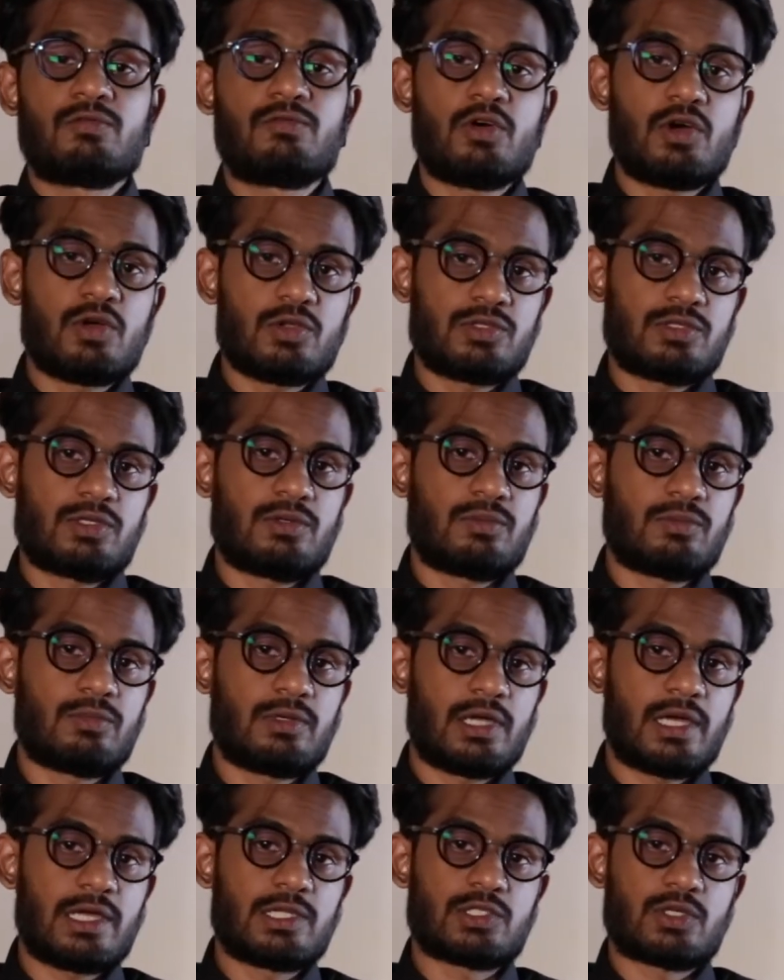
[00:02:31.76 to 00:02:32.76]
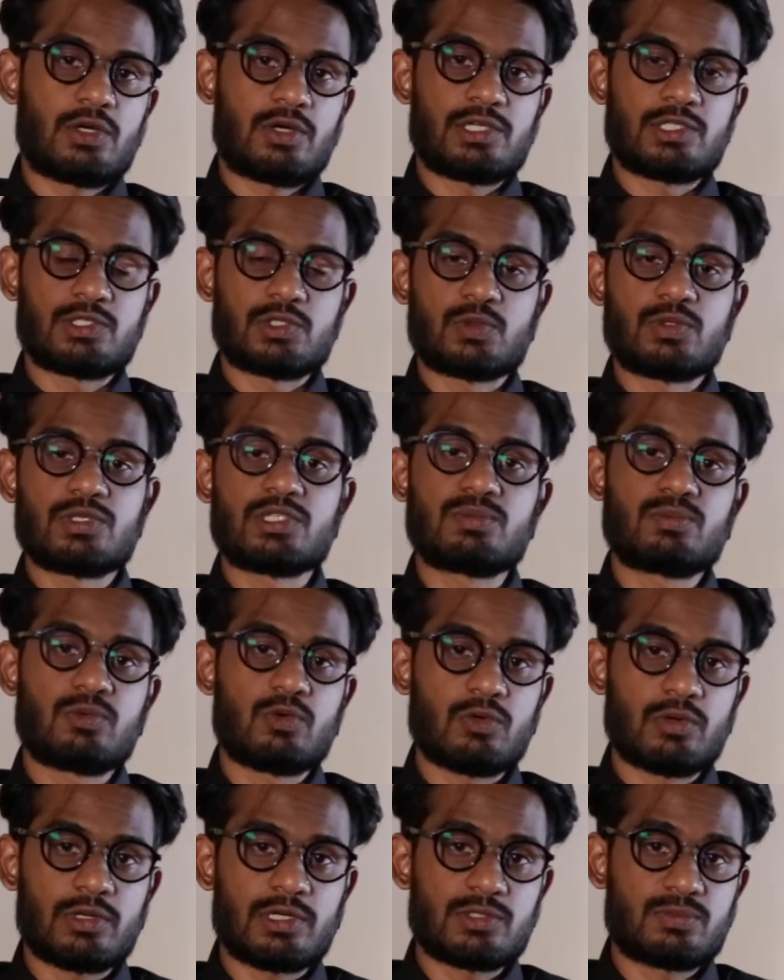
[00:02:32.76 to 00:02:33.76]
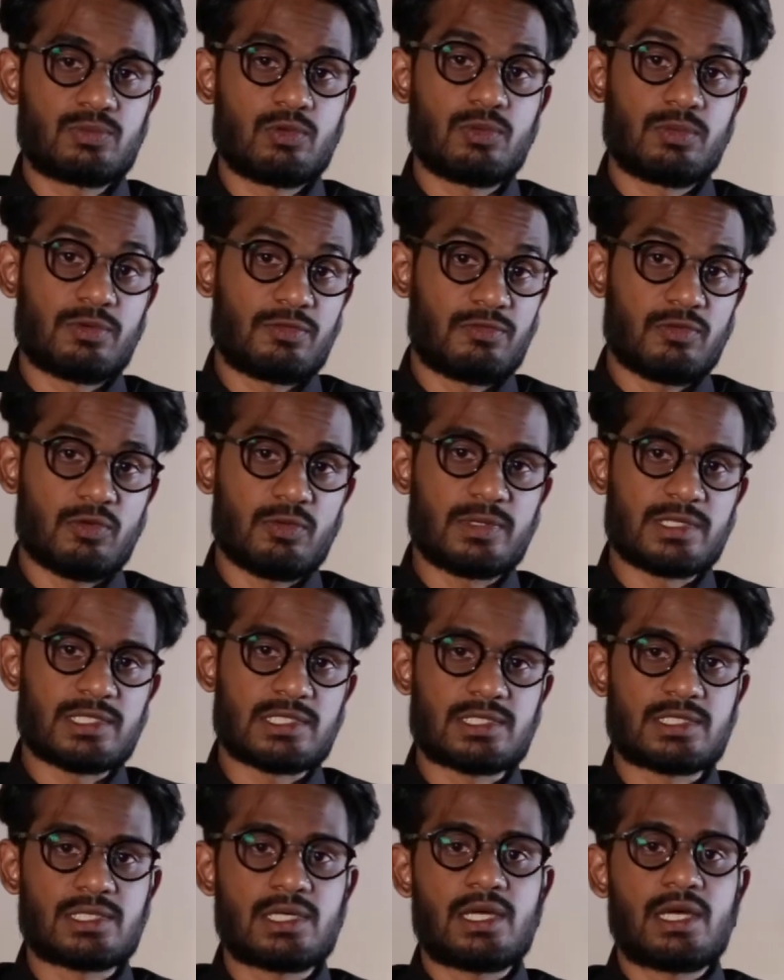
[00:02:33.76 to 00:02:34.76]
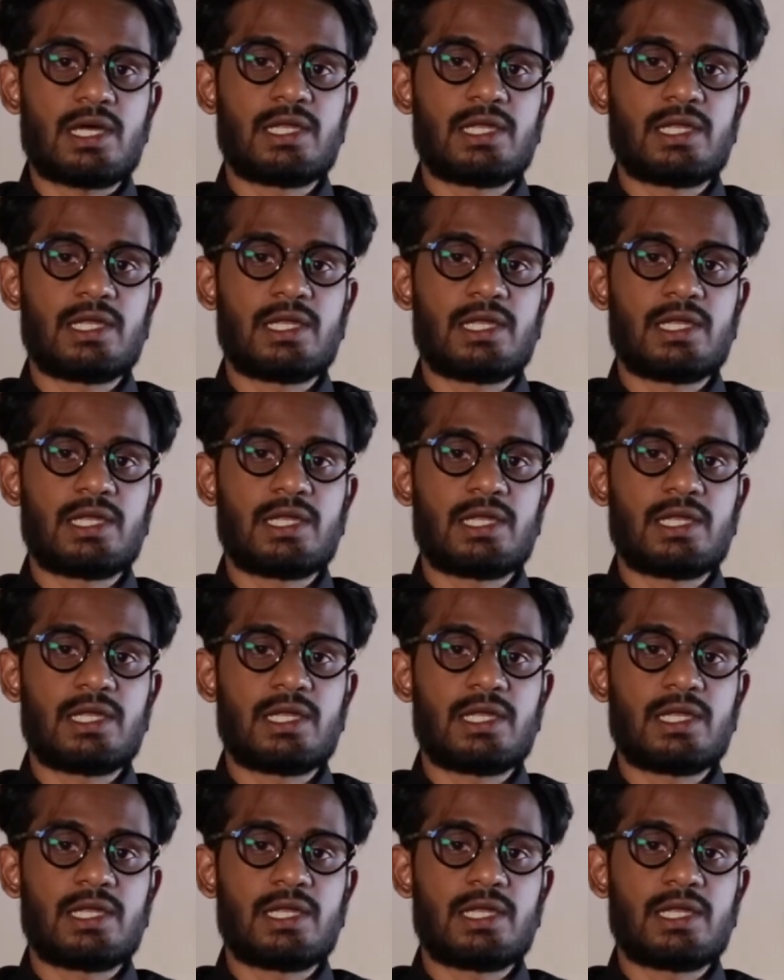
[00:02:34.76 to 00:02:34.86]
Third HR issue is poor performance.